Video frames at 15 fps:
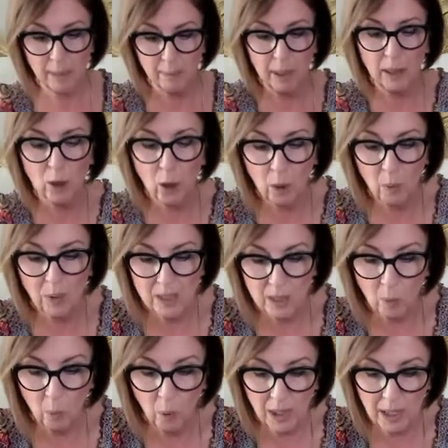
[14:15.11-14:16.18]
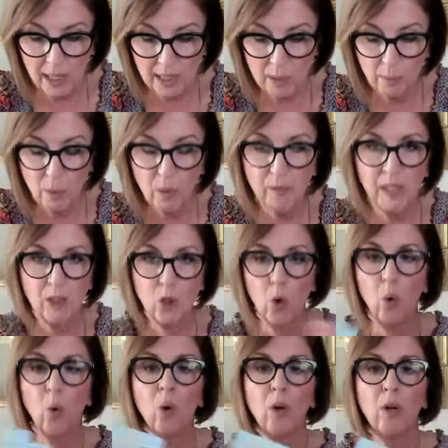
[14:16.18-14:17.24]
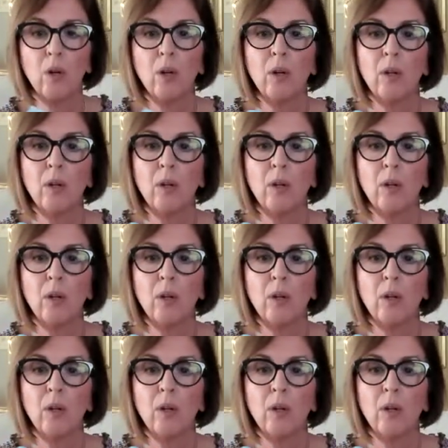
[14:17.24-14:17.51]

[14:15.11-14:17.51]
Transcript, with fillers: but look what it's moving toward.